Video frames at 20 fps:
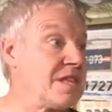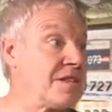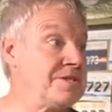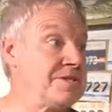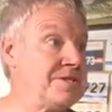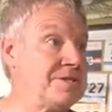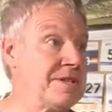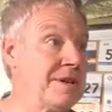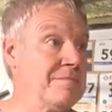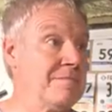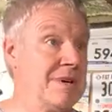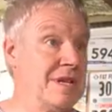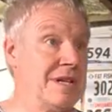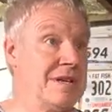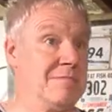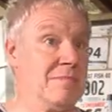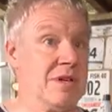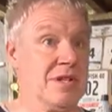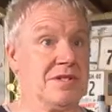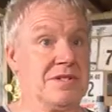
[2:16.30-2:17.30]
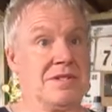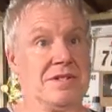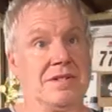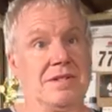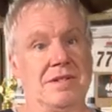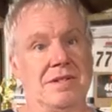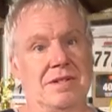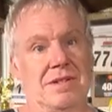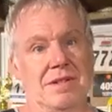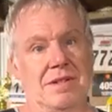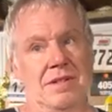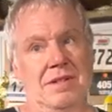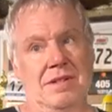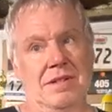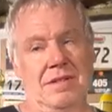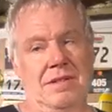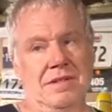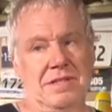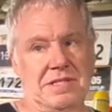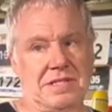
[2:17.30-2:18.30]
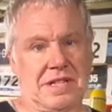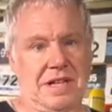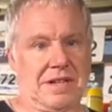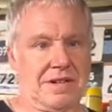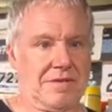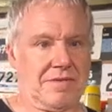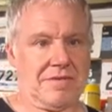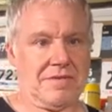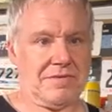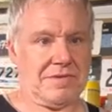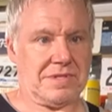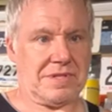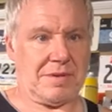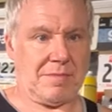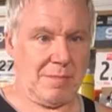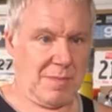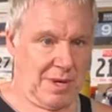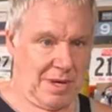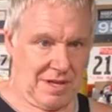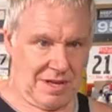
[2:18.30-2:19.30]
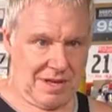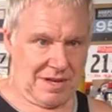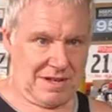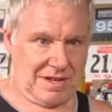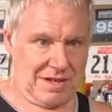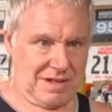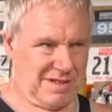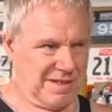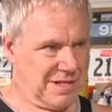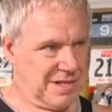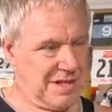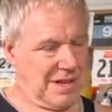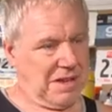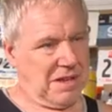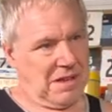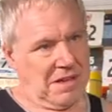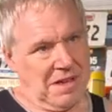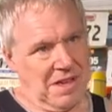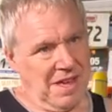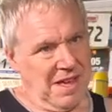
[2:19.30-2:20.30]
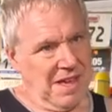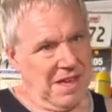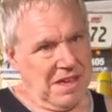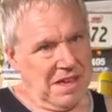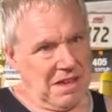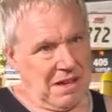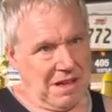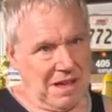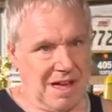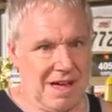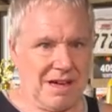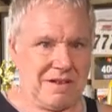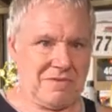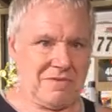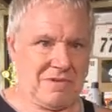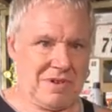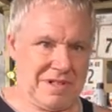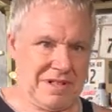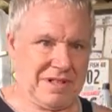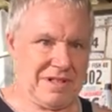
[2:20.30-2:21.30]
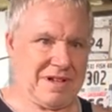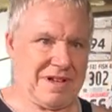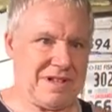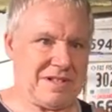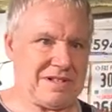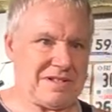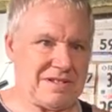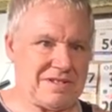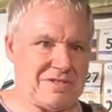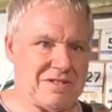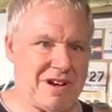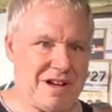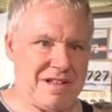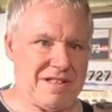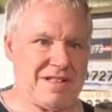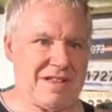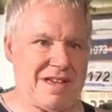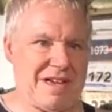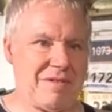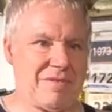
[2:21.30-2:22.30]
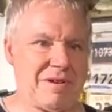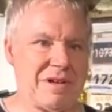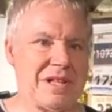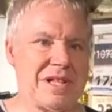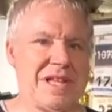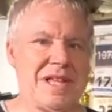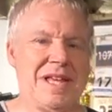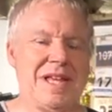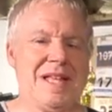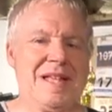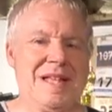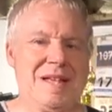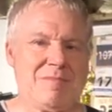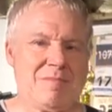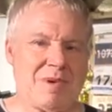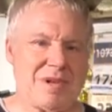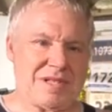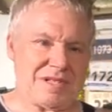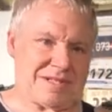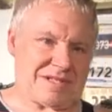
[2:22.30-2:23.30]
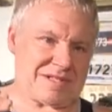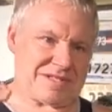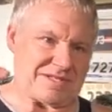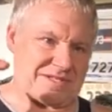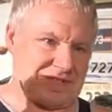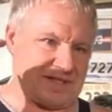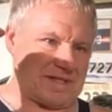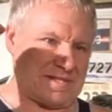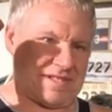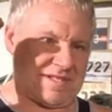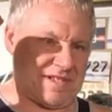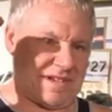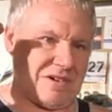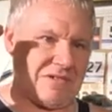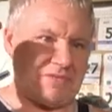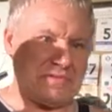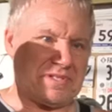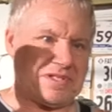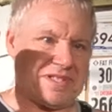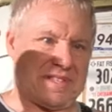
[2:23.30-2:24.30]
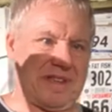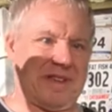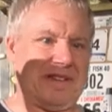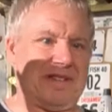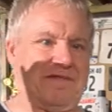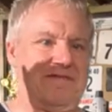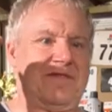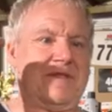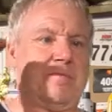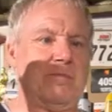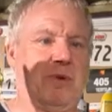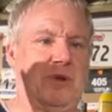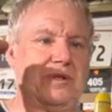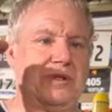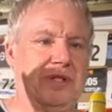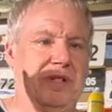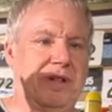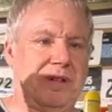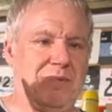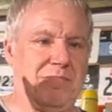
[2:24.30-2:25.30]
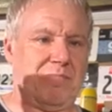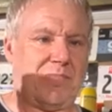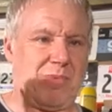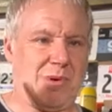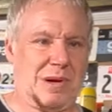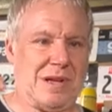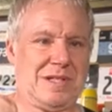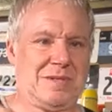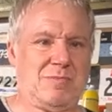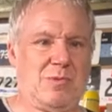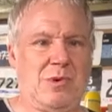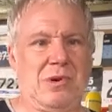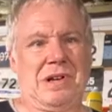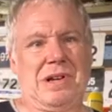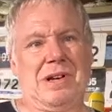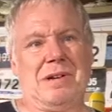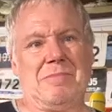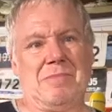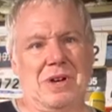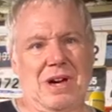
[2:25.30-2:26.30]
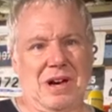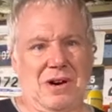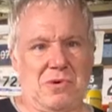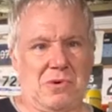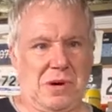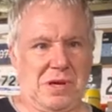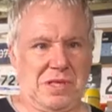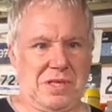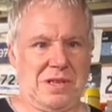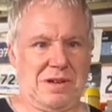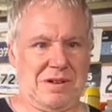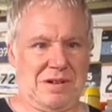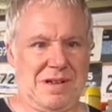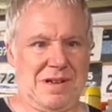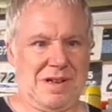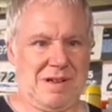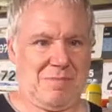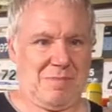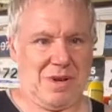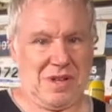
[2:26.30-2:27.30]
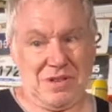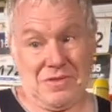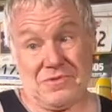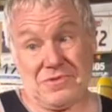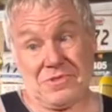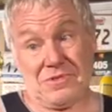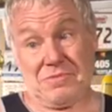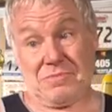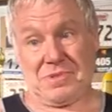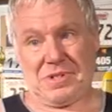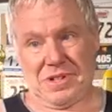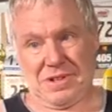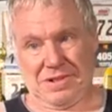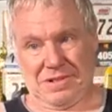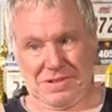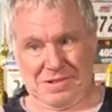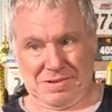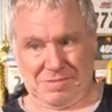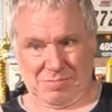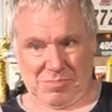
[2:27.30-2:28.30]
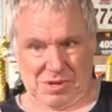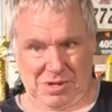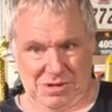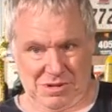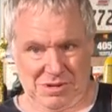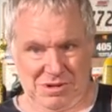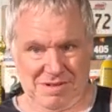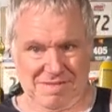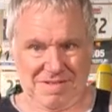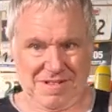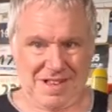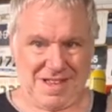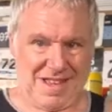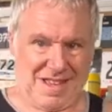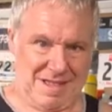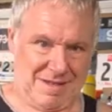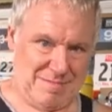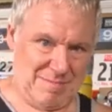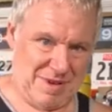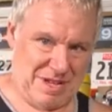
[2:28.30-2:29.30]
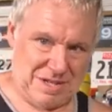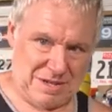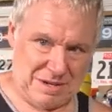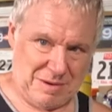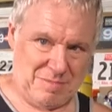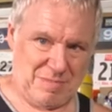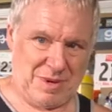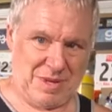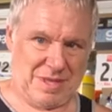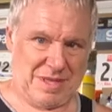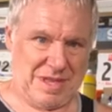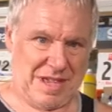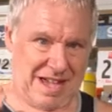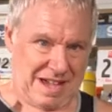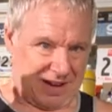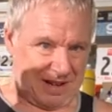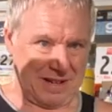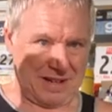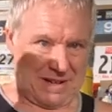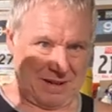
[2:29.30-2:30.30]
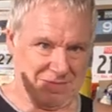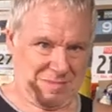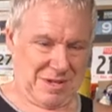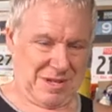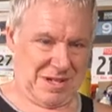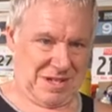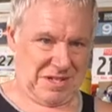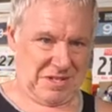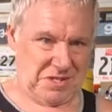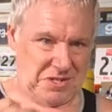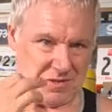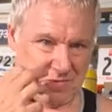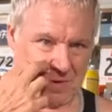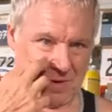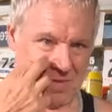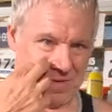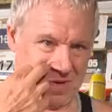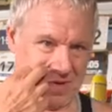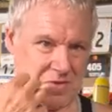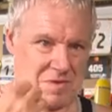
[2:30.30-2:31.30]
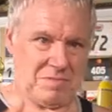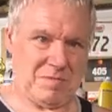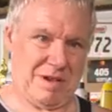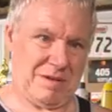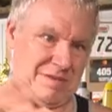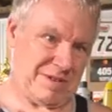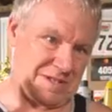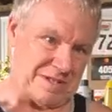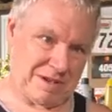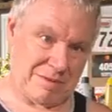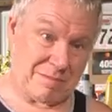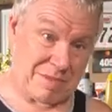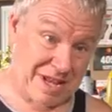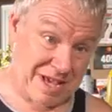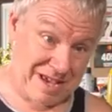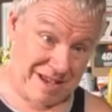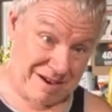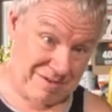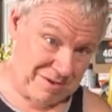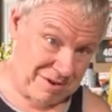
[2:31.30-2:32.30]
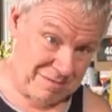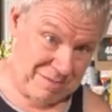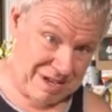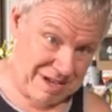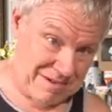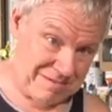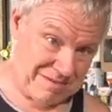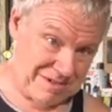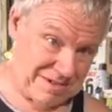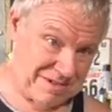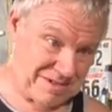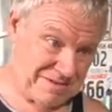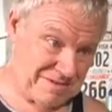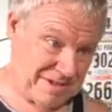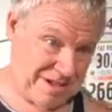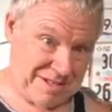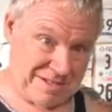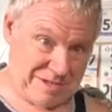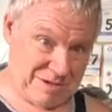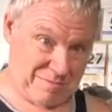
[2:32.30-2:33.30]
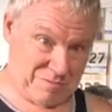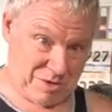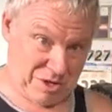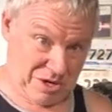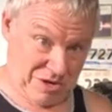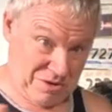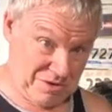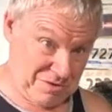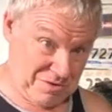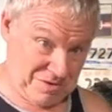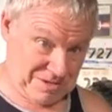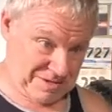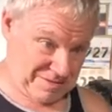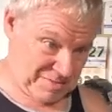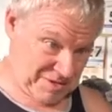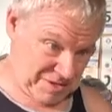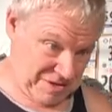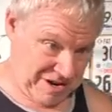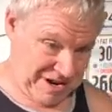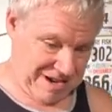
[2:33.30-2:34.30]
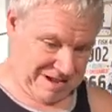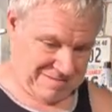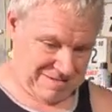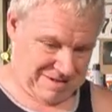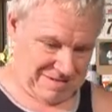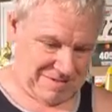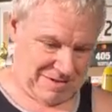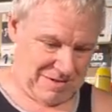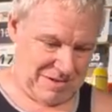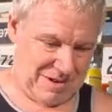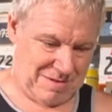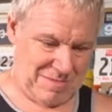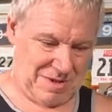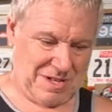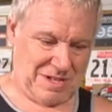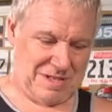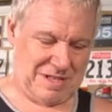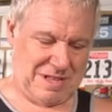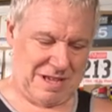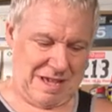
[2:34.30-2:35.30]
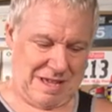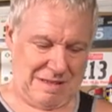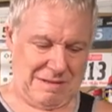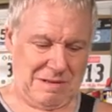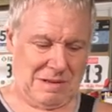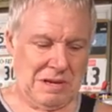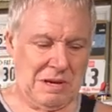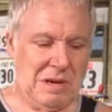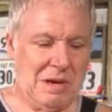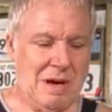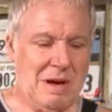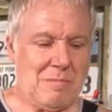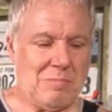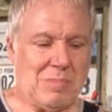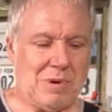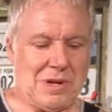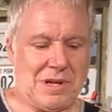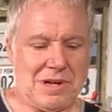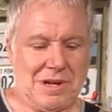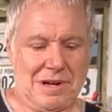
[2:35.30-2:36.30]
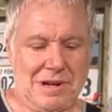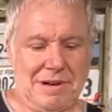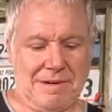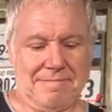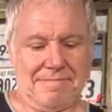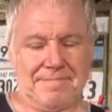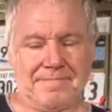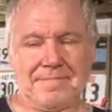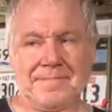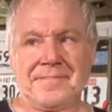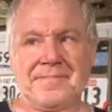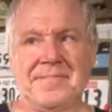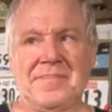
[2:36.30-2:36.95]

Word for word: somebody mentioned uh, Santa Cruz Chameleon, and I was like, yeah, I'd really like to try that one, but it's just outside of the budget price point. I'm not quite there yet. My YouTube channel isn't big enough. I can't be dumping that kind of money into reviews. Maybe someday I will be able to. That's up to you. Subscribe if you want me that. But um,